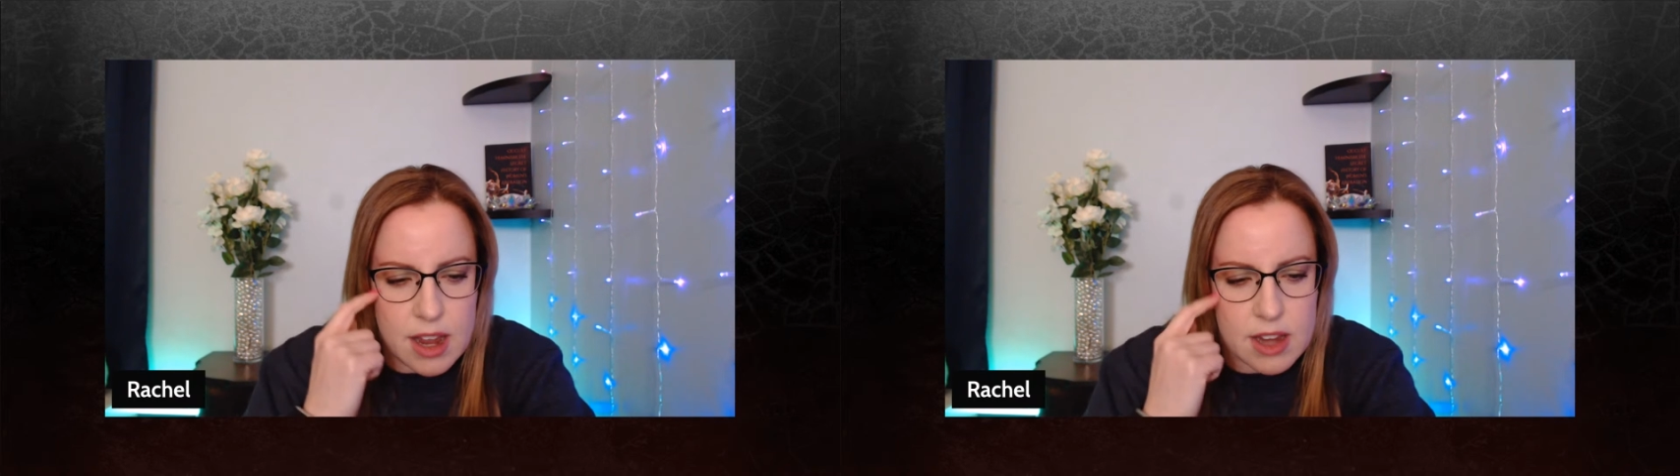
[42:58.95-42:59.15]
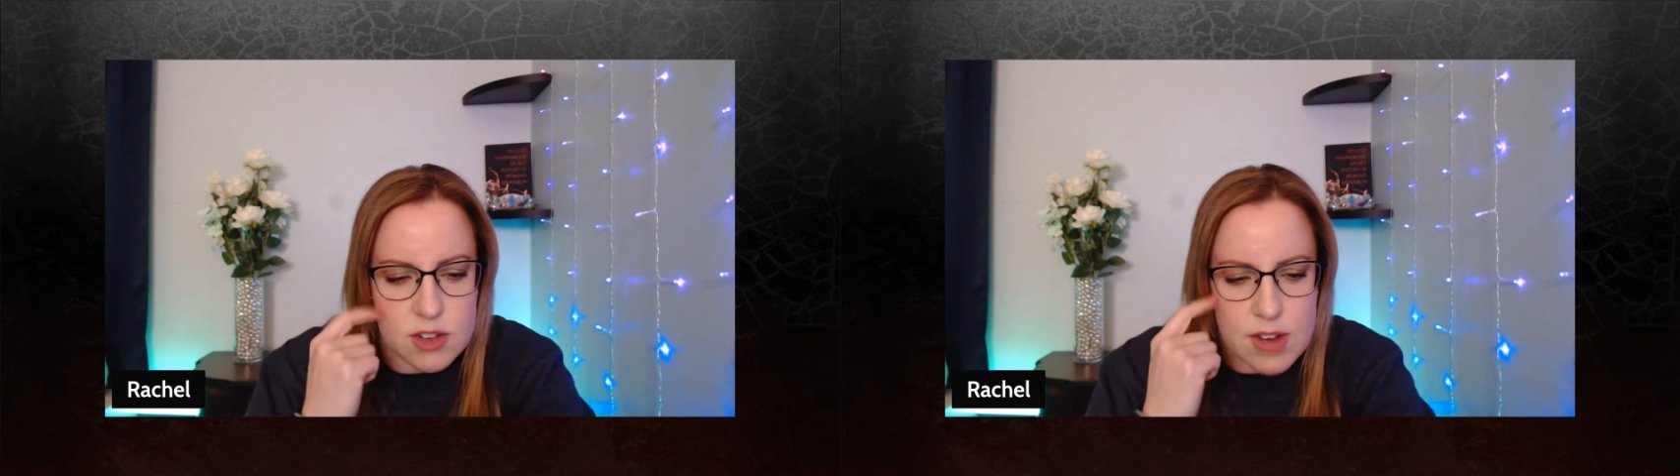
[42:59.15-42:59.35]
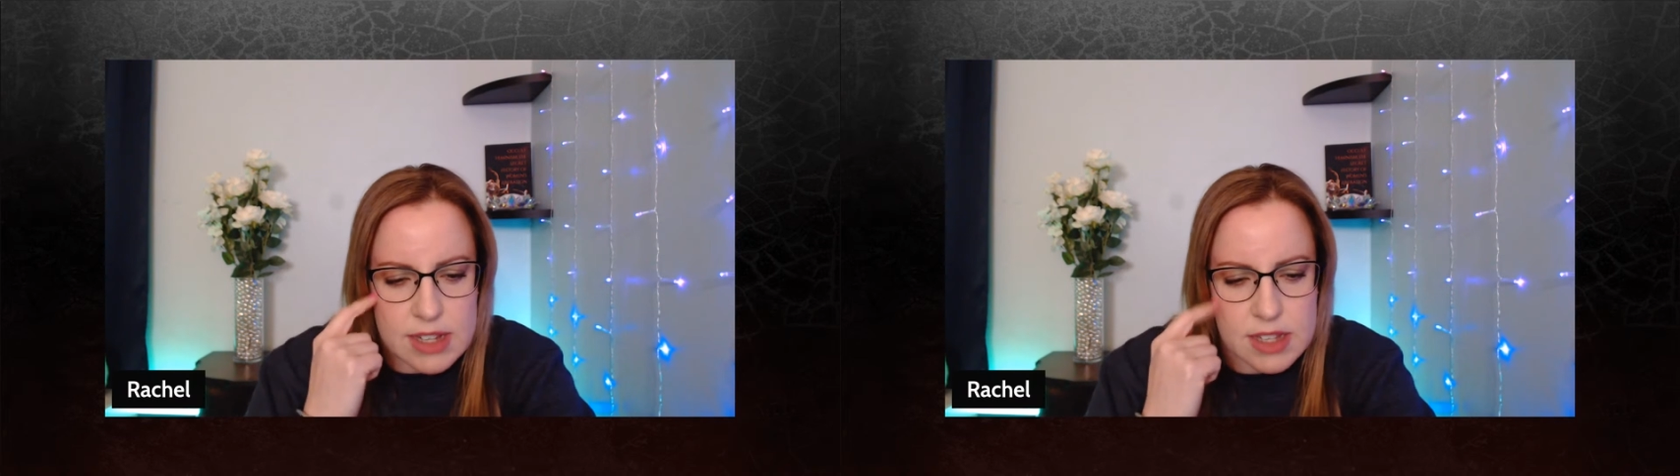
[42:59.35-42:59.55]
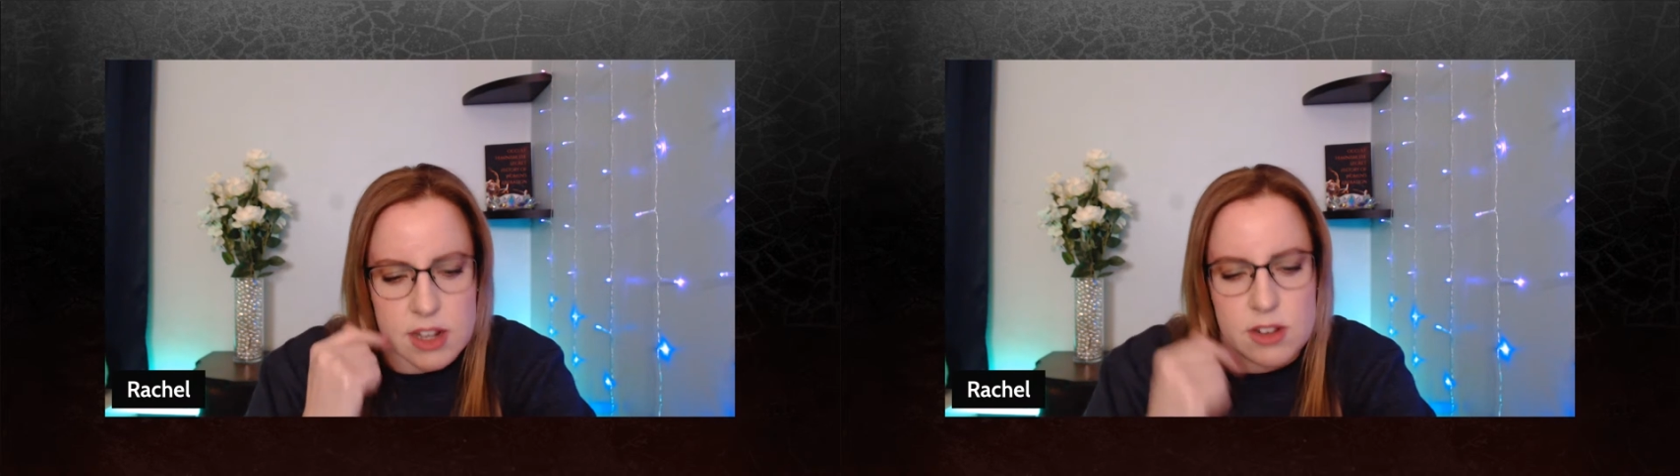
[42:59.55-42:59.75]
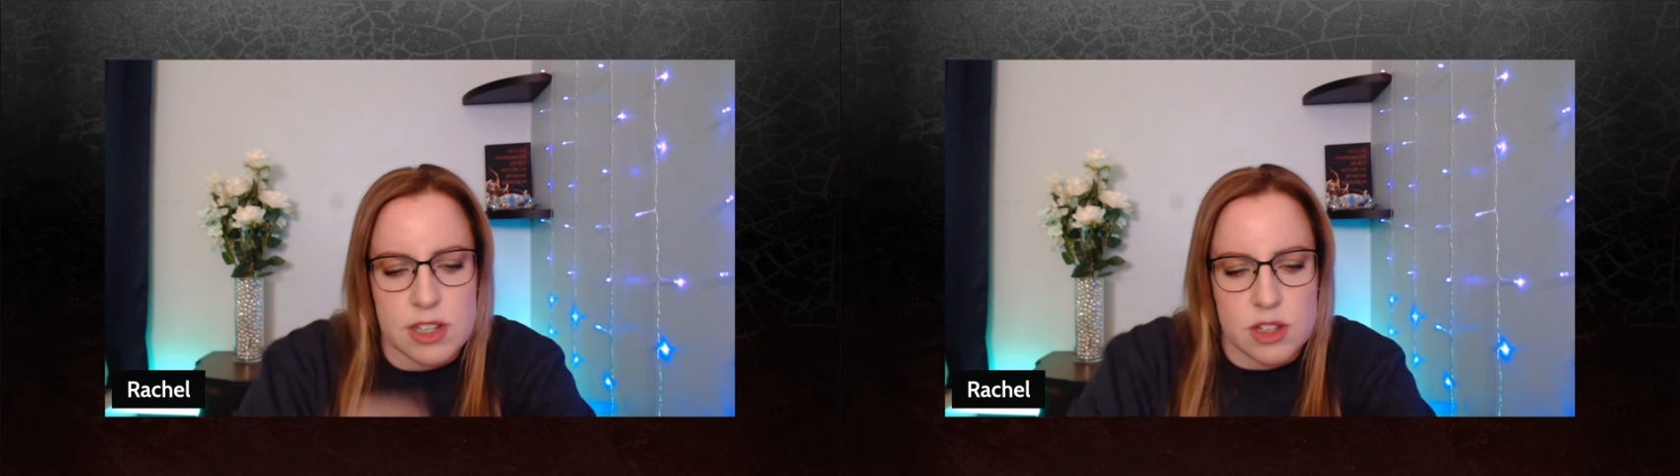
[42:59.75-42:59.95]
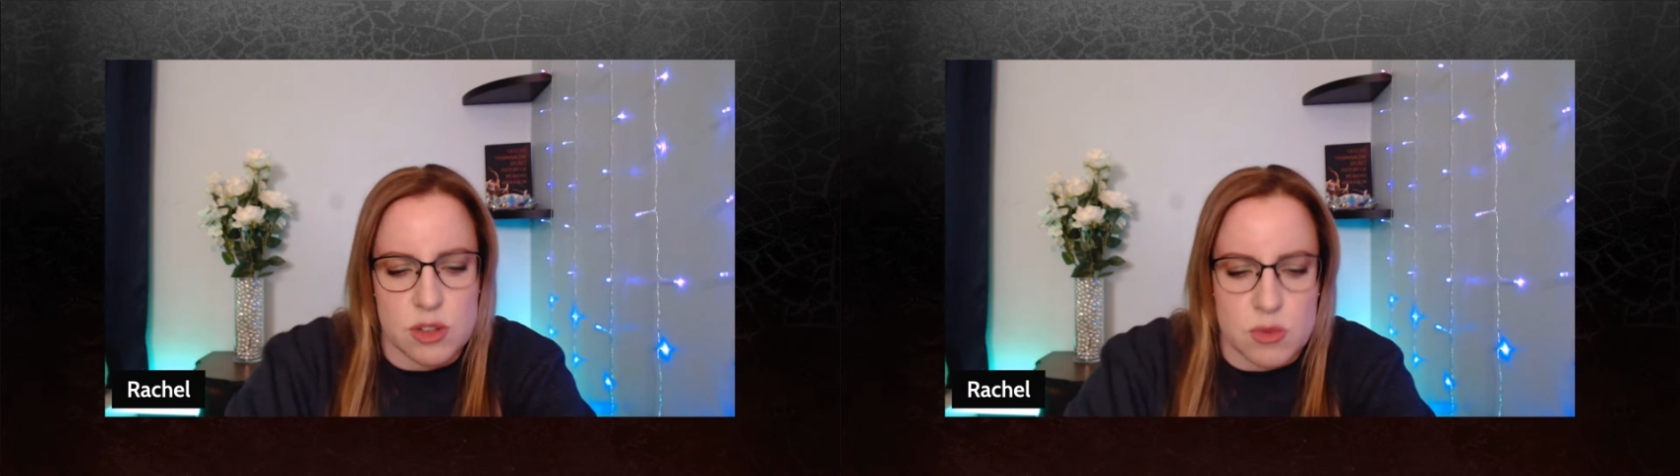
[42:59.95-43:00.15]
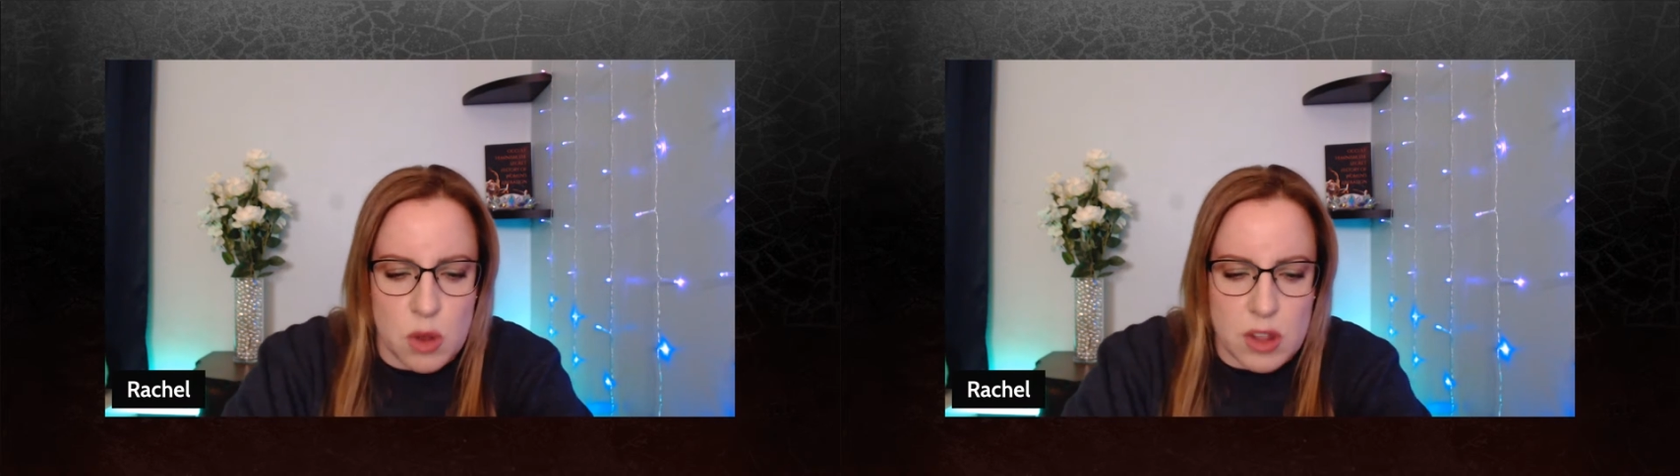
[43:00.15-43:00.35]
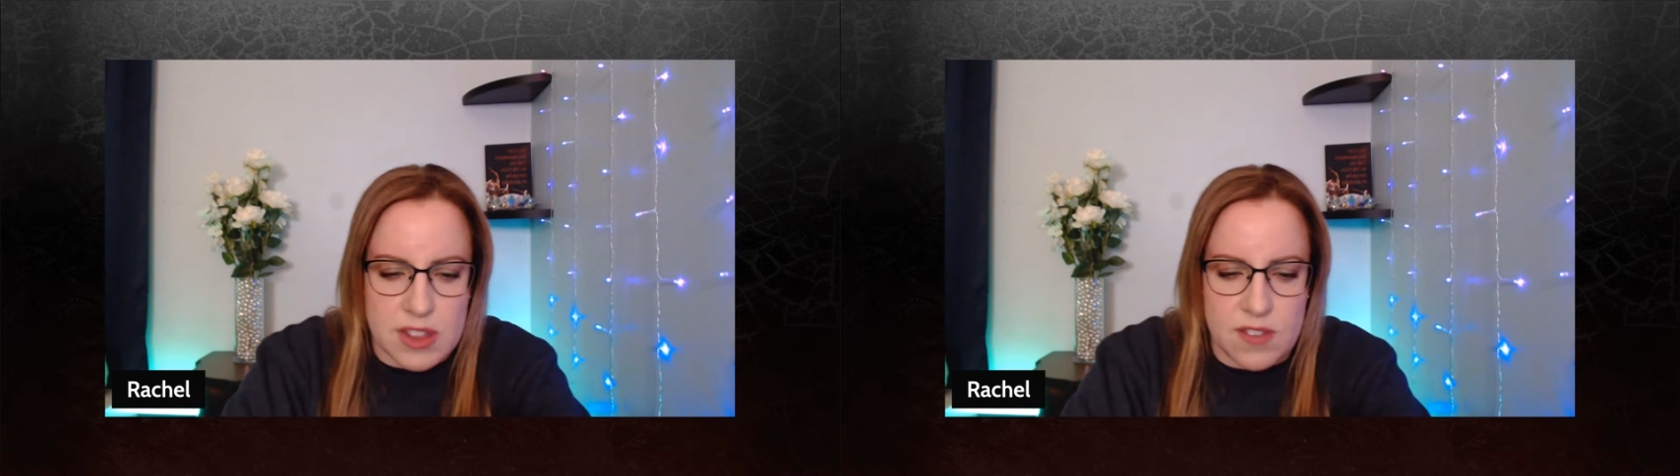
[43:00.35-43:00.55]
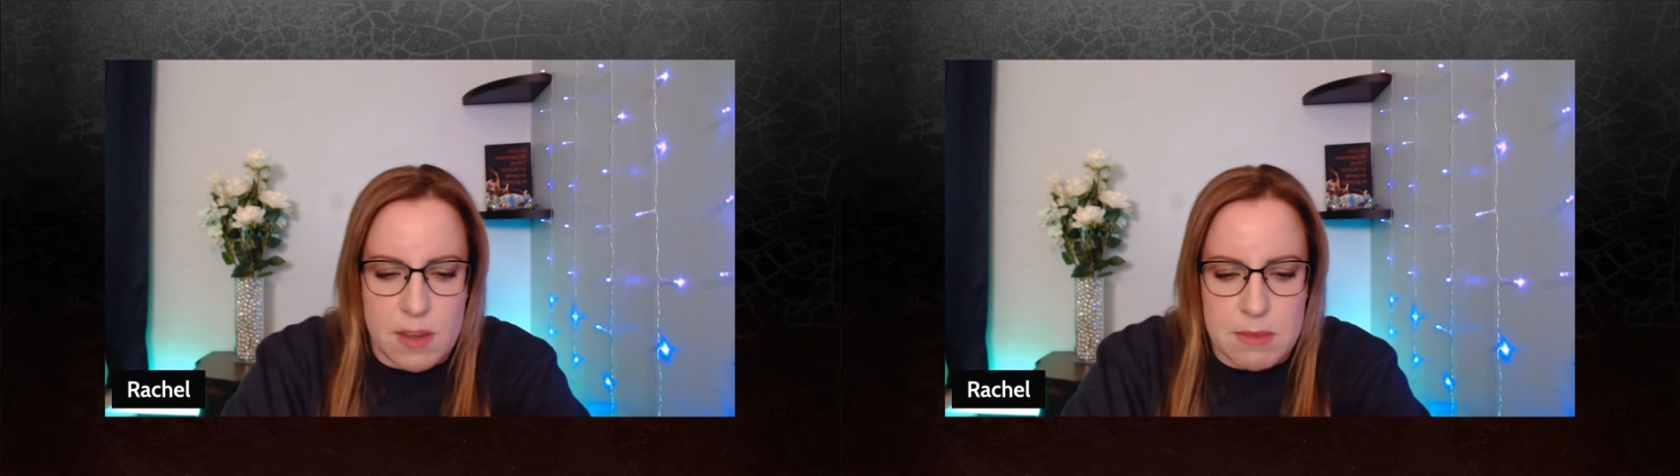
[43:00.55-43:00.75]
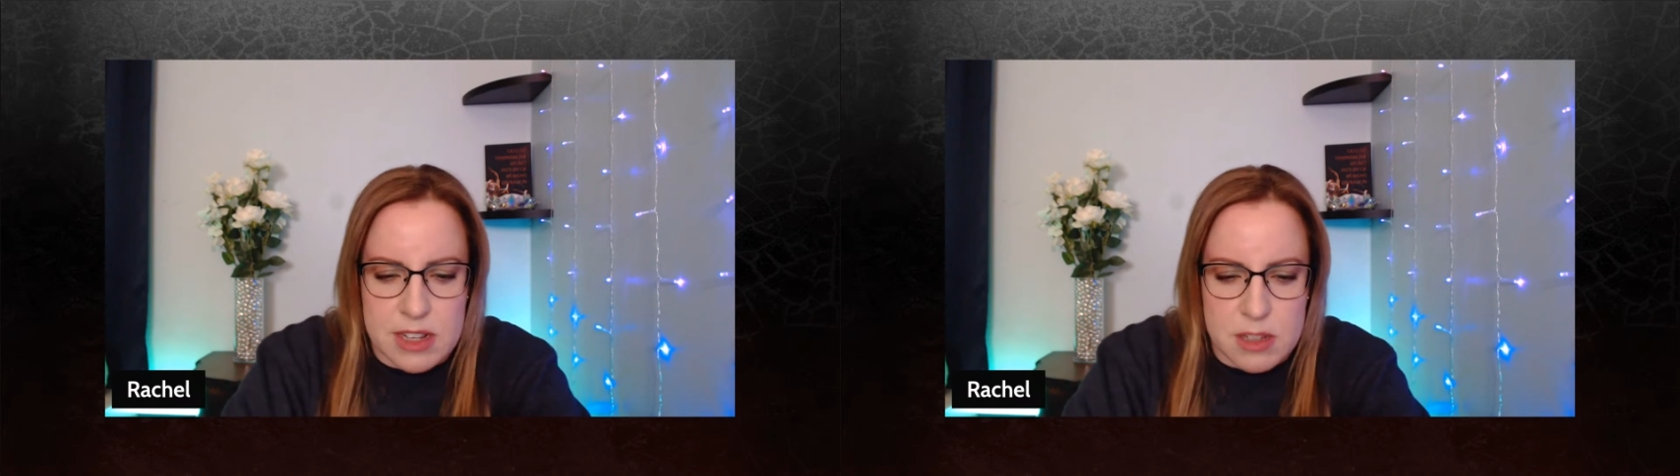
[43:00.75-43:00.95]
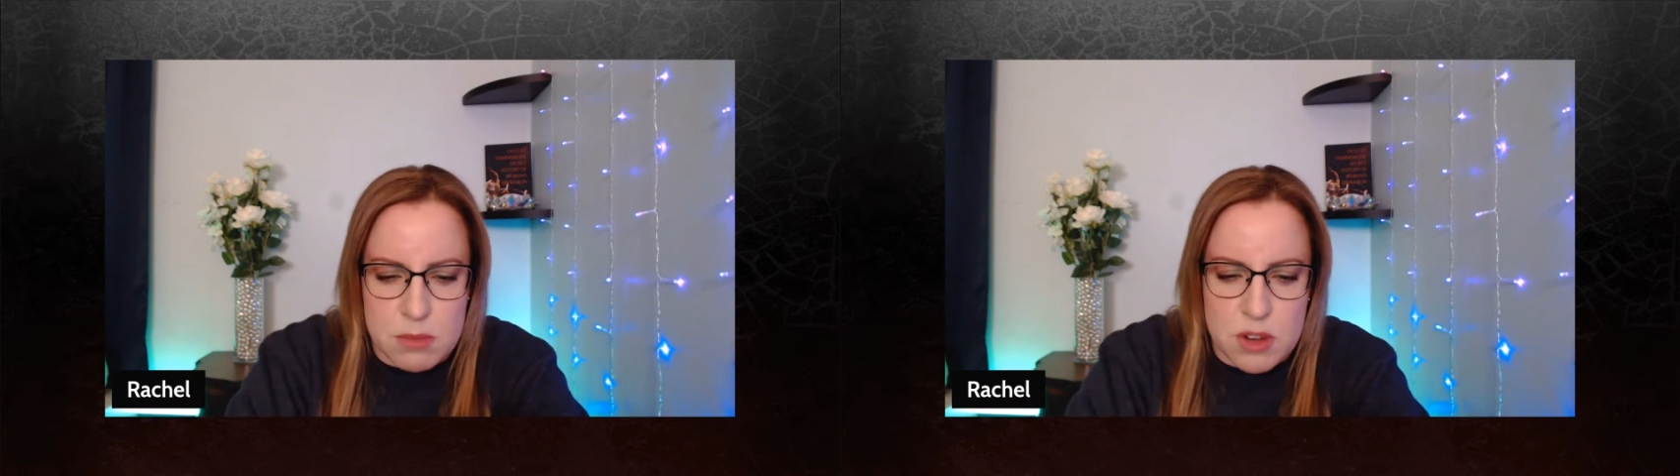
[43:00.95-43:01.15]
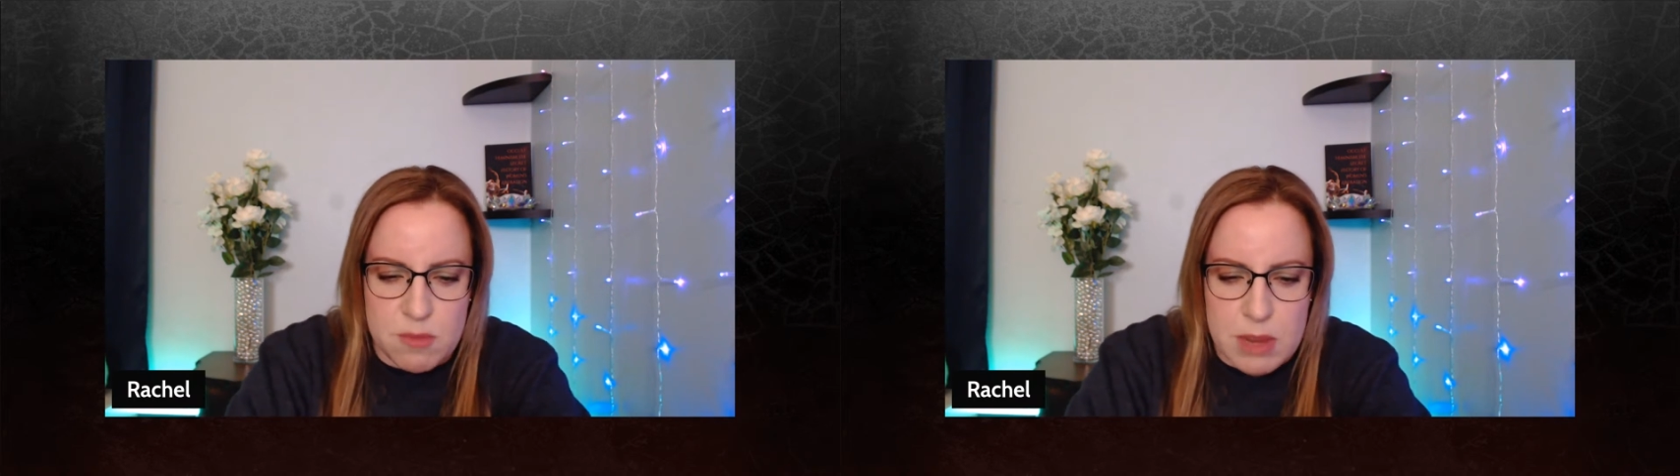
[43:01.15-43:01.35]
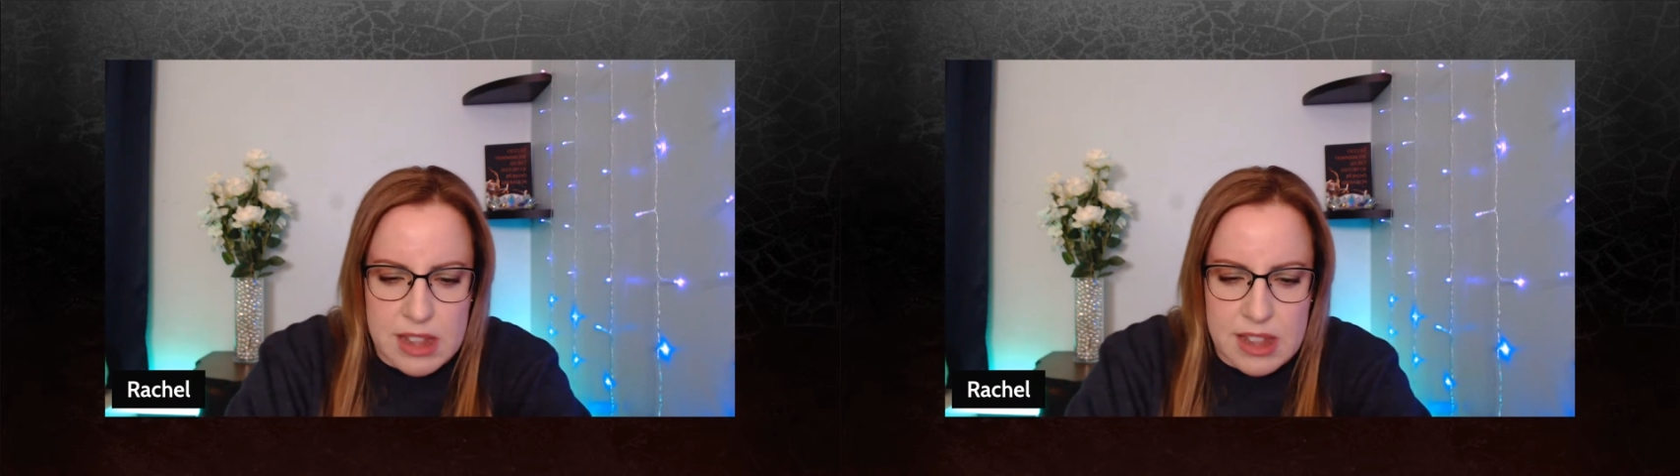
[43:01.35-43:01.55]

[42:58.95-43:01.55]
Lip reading: address the Christian role in the feminist movement